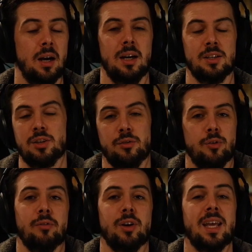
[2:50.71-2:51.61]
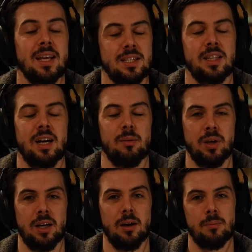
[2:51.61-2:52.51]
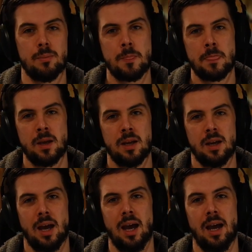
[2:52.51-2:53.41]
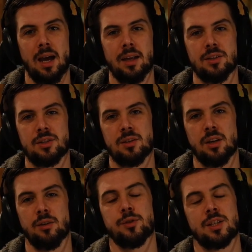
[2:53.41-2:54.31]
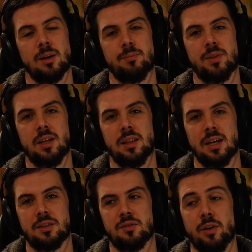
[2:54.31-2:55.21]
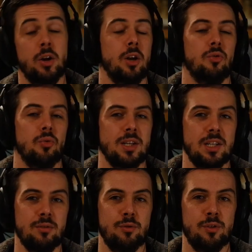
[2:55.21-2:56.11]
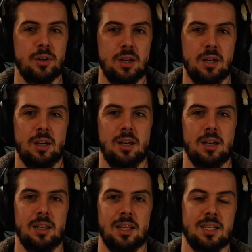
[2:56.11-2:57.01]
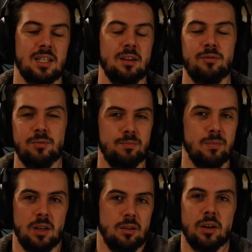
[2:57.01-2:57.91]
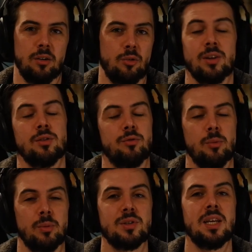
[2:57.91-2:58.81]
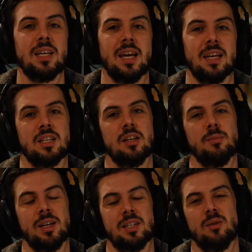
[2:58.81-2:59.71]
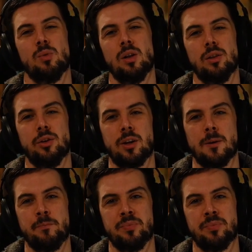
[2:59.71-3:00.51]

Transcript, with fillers: Uh, so for every cancer that I pick up. And you know, for something that's very aggressive, uh, let's say you know an aggressive form of skin cancer, you might say, well, look,